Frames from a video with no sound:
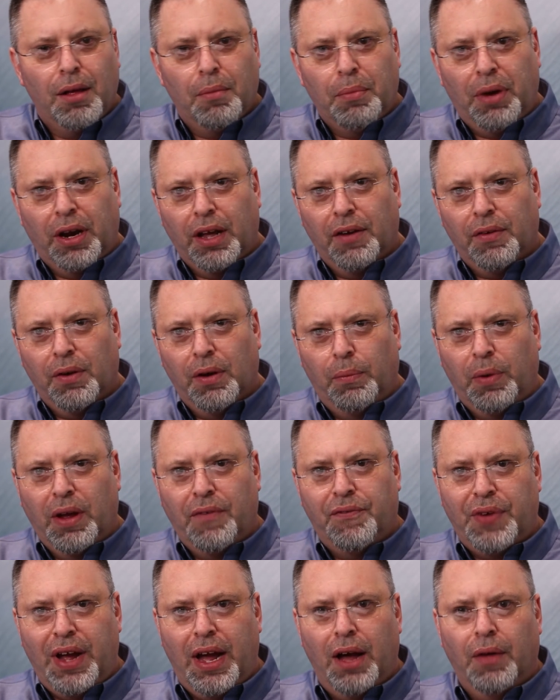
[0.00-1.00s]
But we
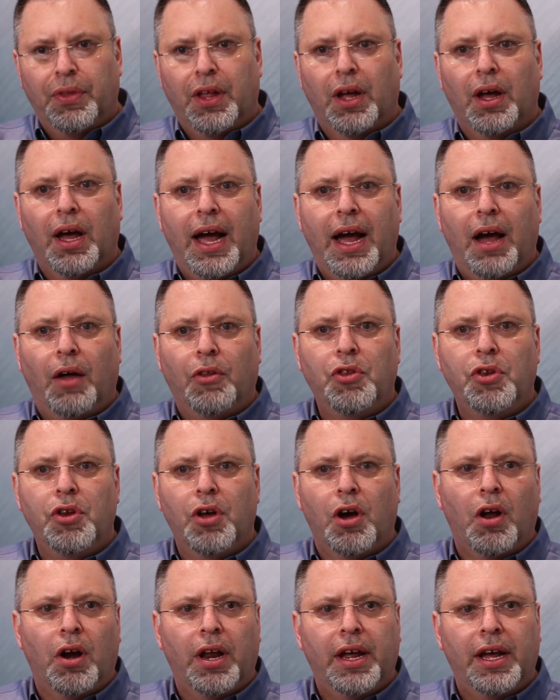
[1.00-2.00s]
found that our
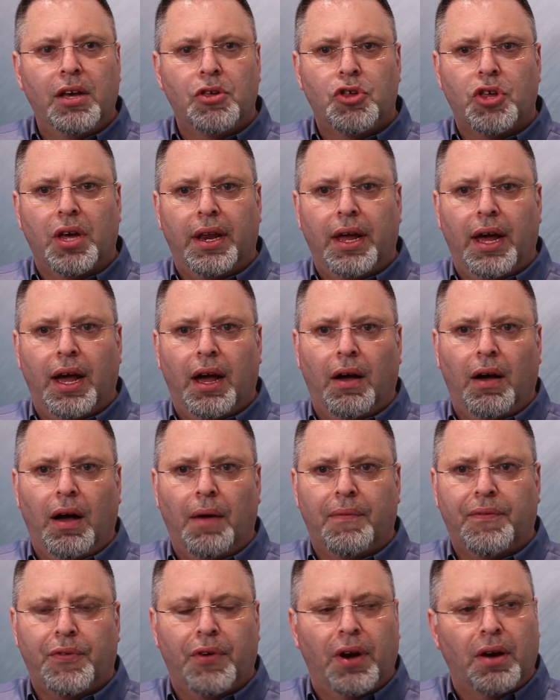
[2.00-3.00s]
knowledge and
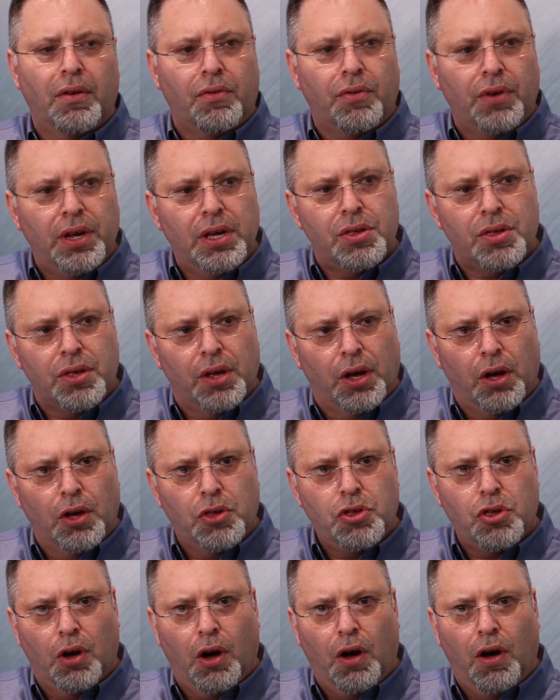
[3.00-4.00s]
our upfront
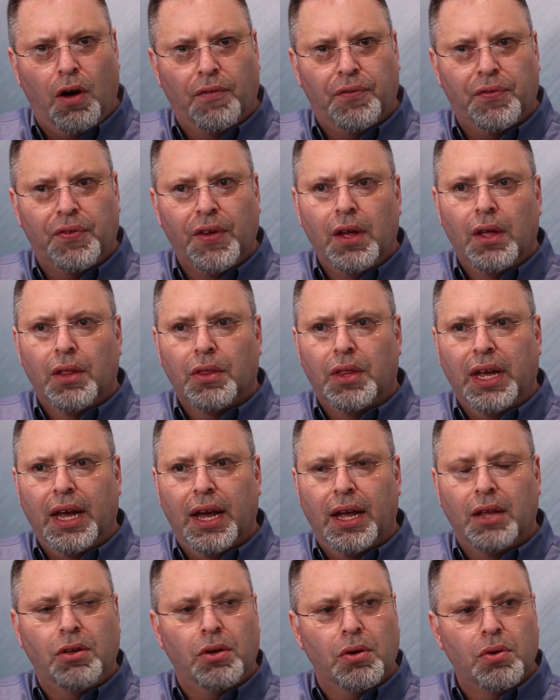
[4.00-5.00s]
research of the
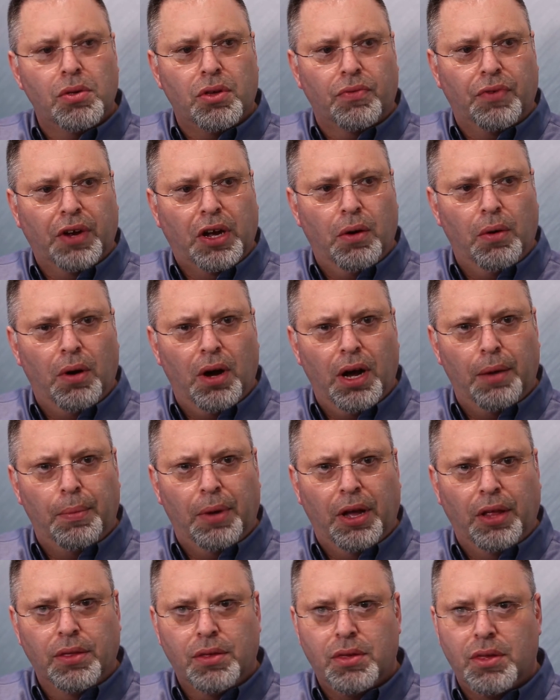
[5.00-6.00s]
end user
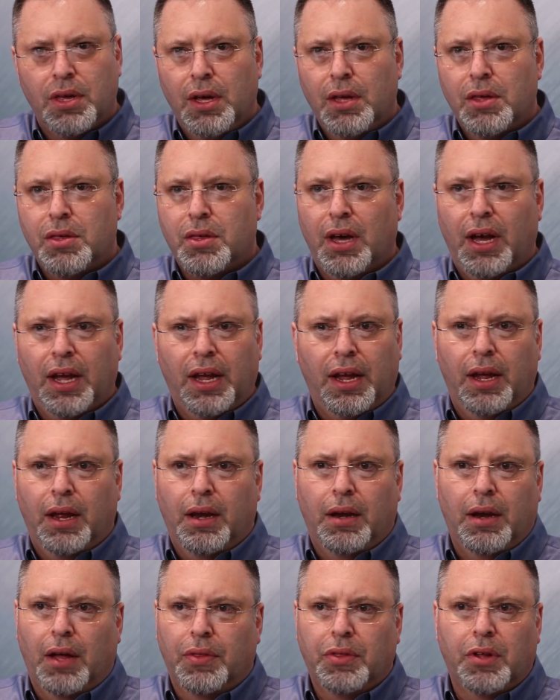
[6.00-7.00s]
requirements, say
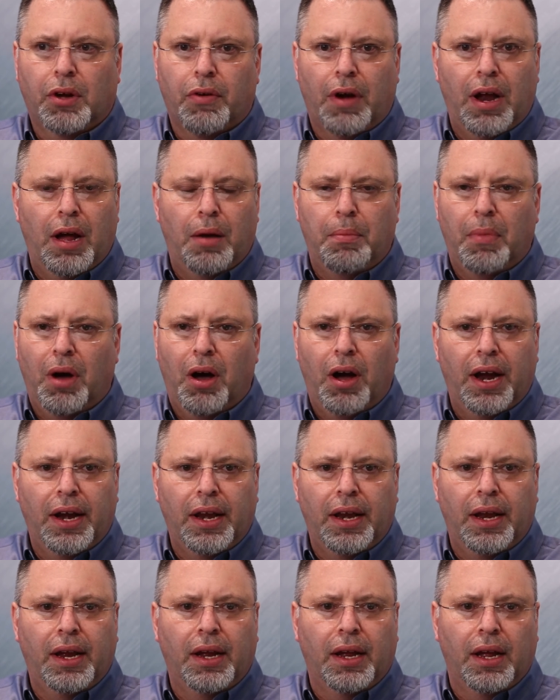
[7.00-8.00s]
in underground
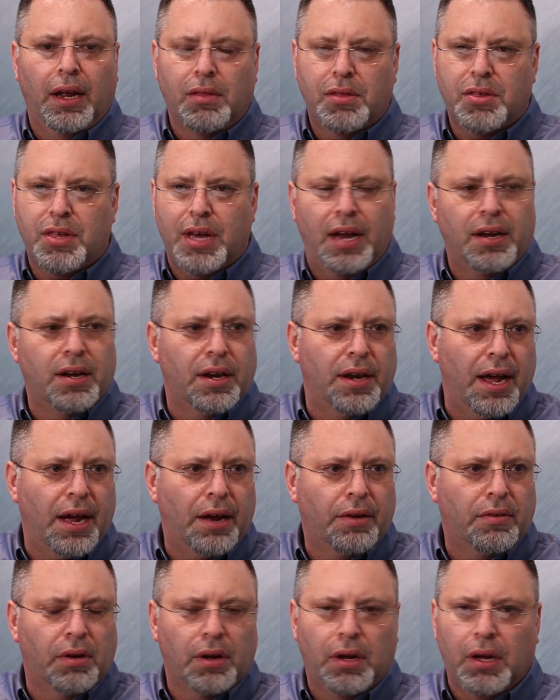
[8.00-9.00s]
mining, in sand and
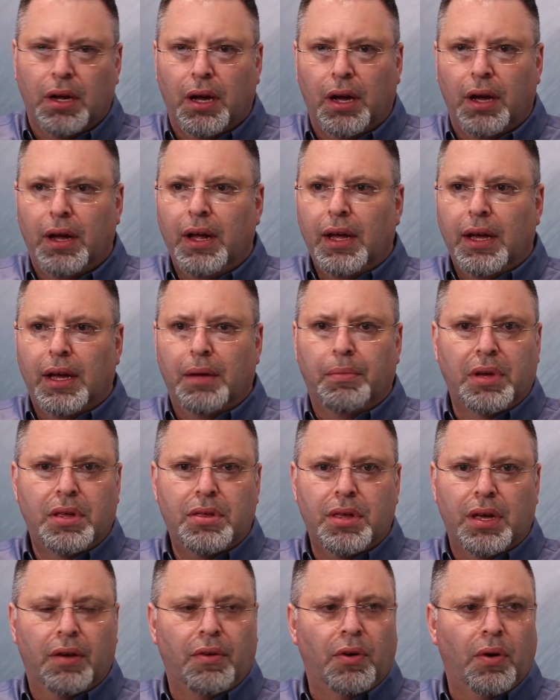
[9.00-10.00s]
aggregate, in
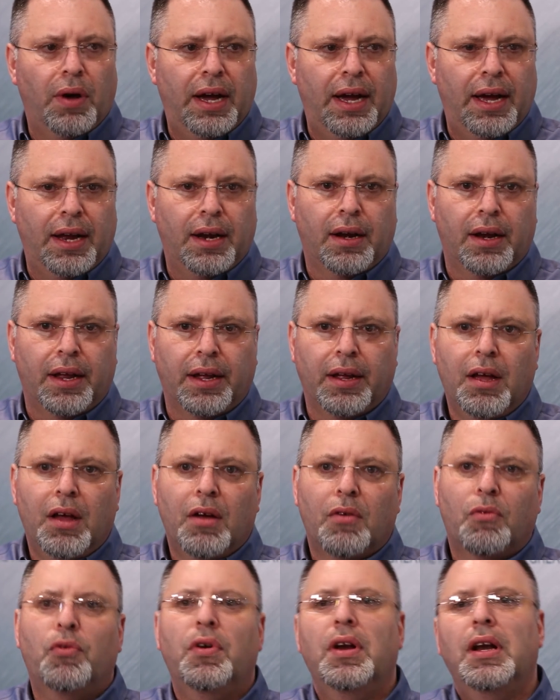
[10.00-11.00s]
material handling,
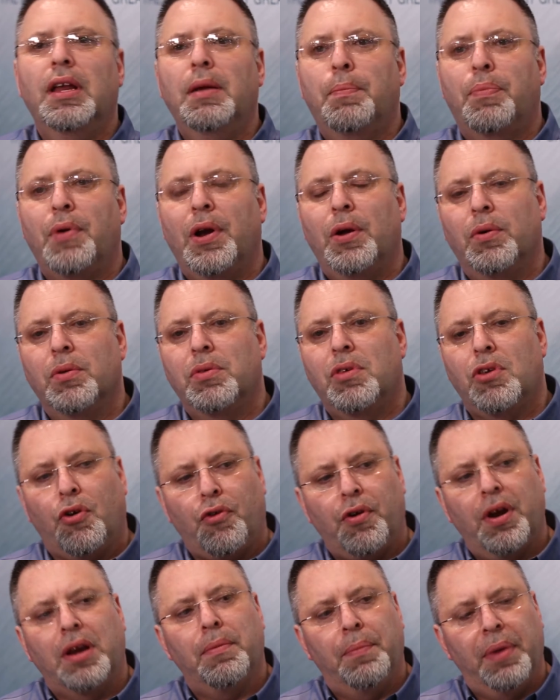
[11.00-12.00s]
really builds
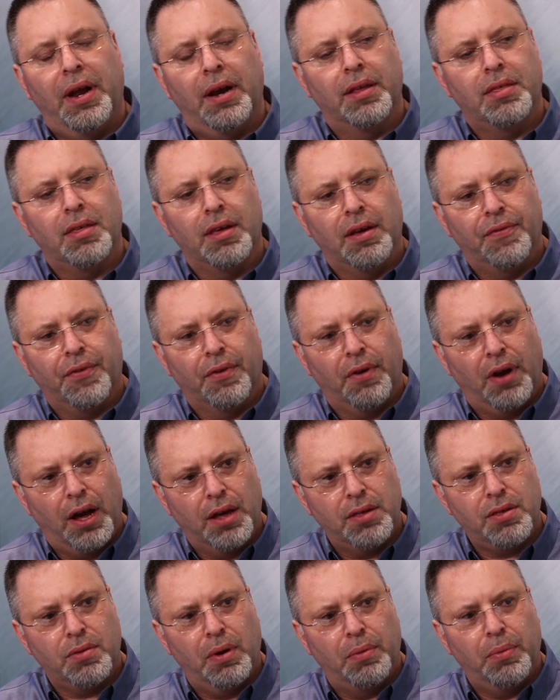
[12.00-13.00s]
credibility for
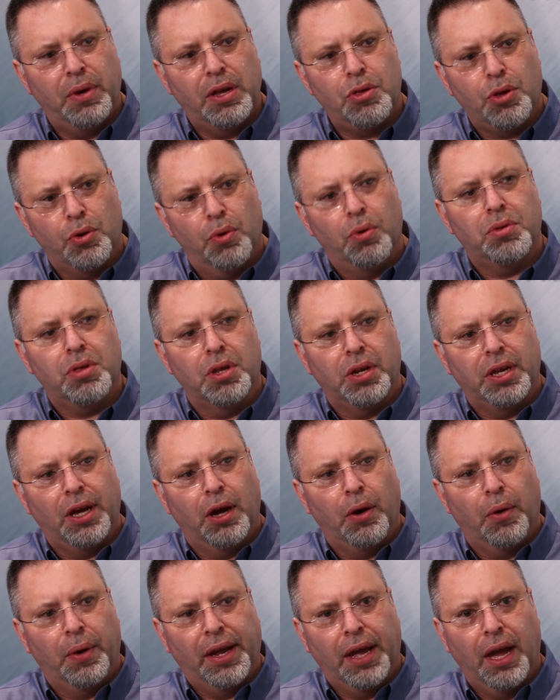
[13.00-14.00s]
us when we talk to the
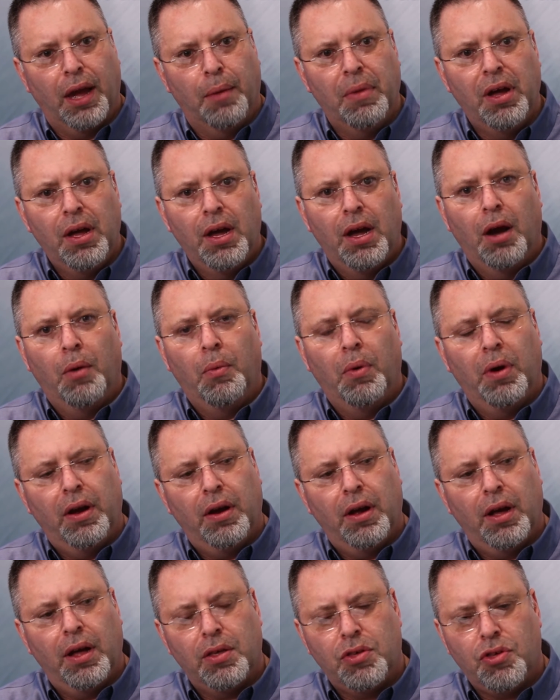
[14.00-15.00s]
OEM, and
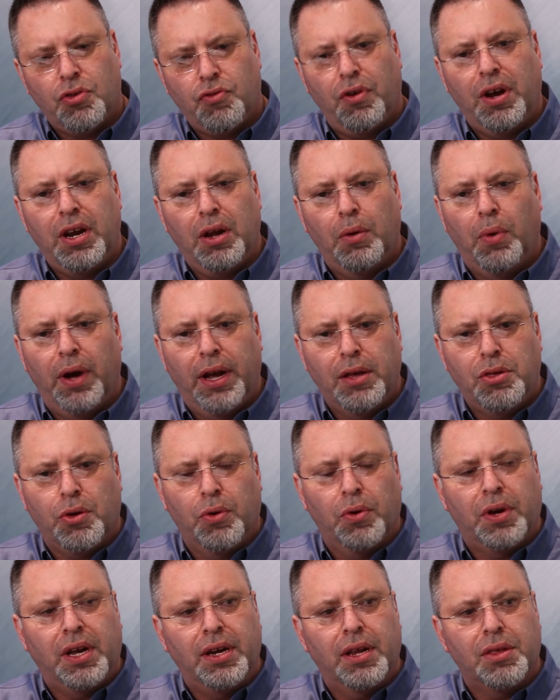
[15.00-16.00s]
we're straight away
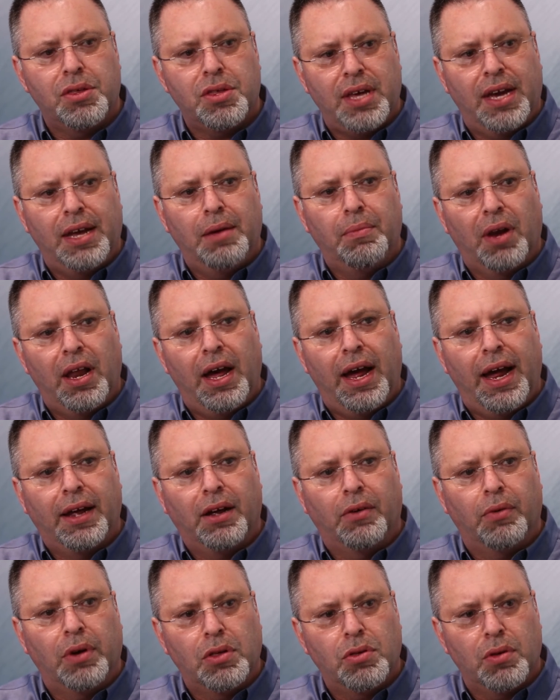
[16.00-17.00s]
talking the same
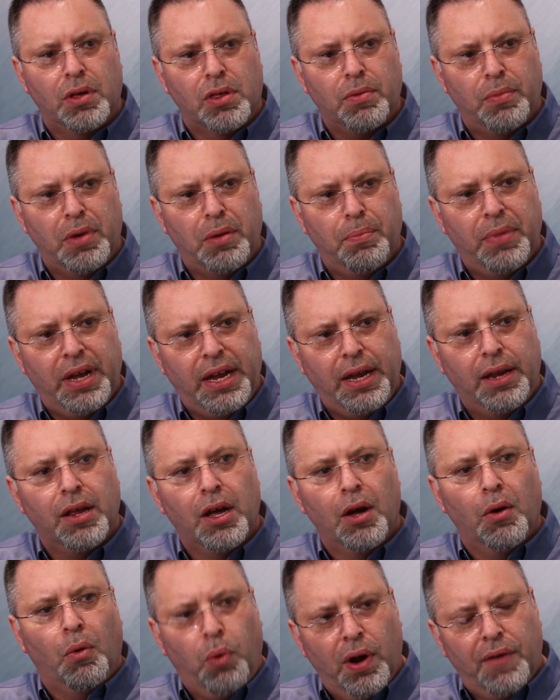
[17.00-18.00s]
language as we meet
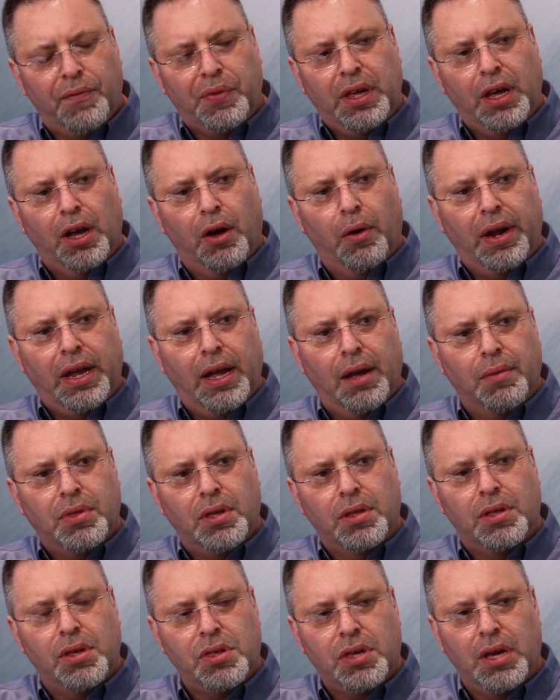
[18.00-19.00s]
with the OEM
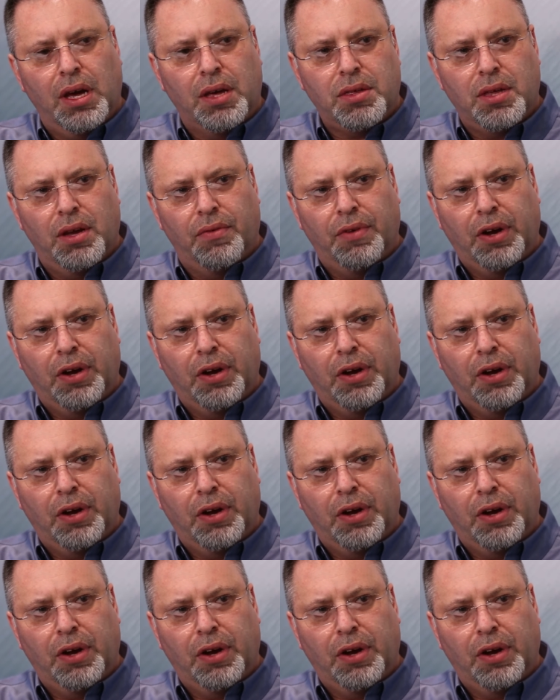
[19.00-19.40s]
to discuss their